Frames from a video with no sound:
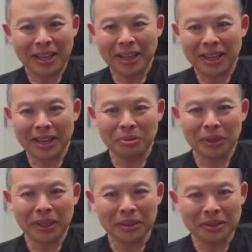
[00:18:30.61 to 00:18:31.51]
And when
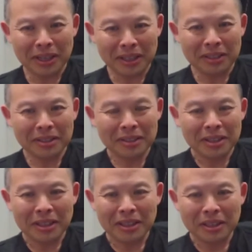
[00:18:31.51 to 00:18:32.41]
I looked at it,
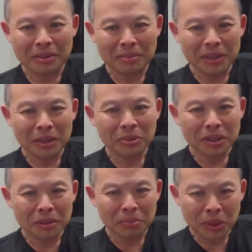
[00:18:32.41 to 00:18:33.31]
um, it was
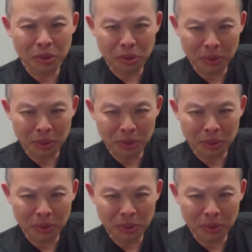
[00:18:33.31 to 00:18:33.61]
in Bern,